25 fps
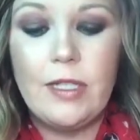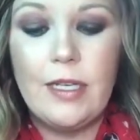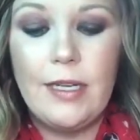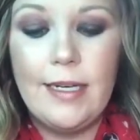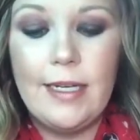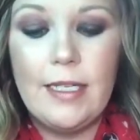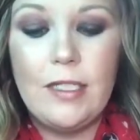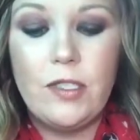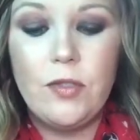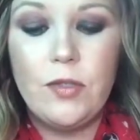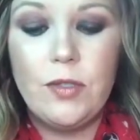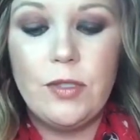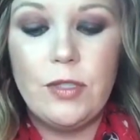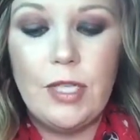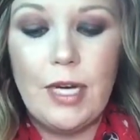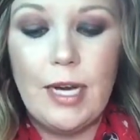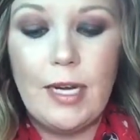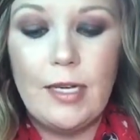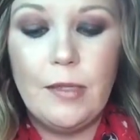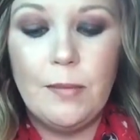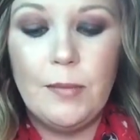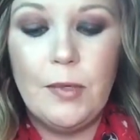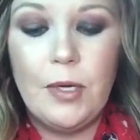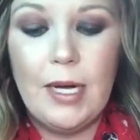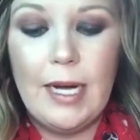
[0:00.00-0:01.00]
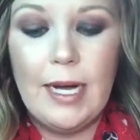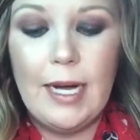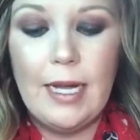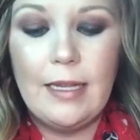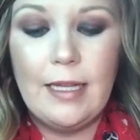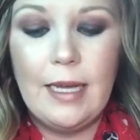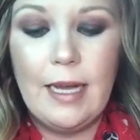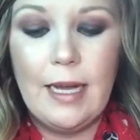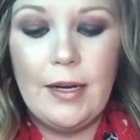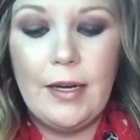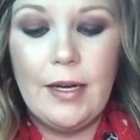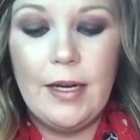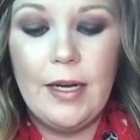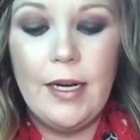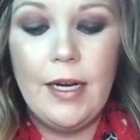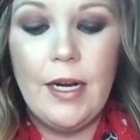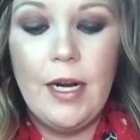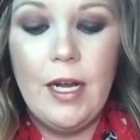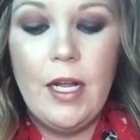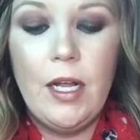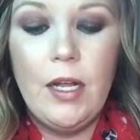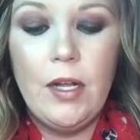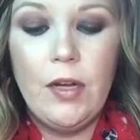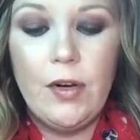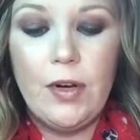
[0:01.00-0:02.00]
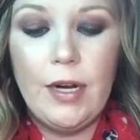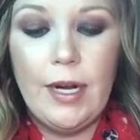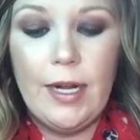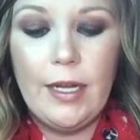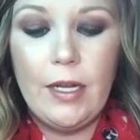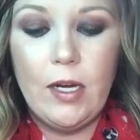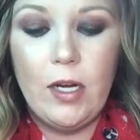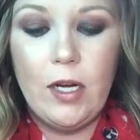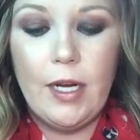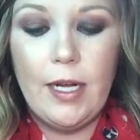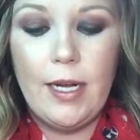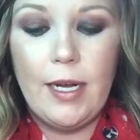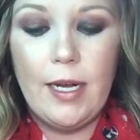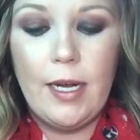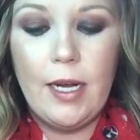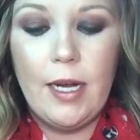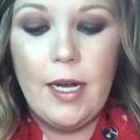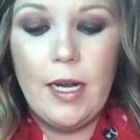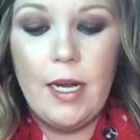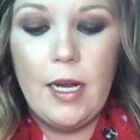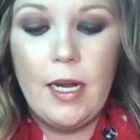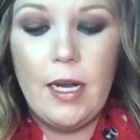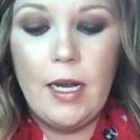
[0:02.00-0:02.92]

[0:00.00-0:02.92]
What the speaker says: The NYX Retractable Eyeliner Crayon.